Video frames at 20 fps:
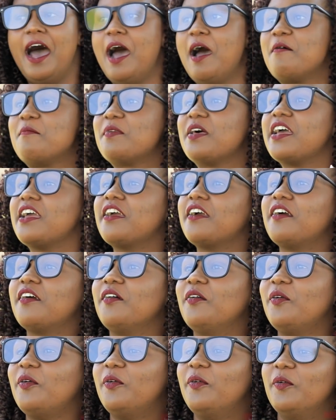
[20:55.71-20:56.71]
I'm like,
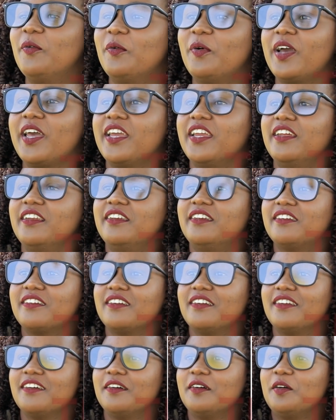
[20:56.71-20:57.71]
wait,
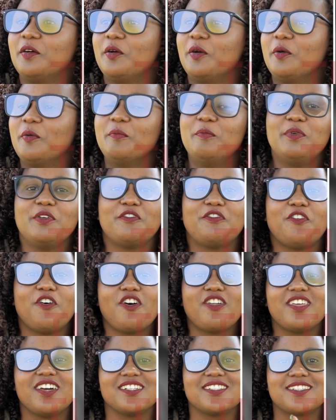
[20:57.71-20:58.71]

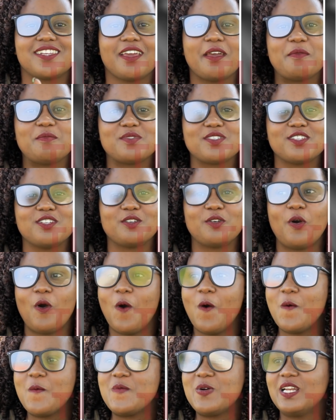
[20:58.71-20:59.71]
before the Thames and
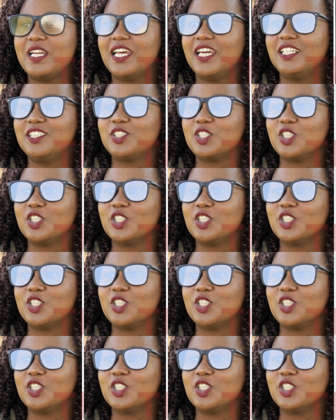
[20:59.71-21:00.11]
Omalay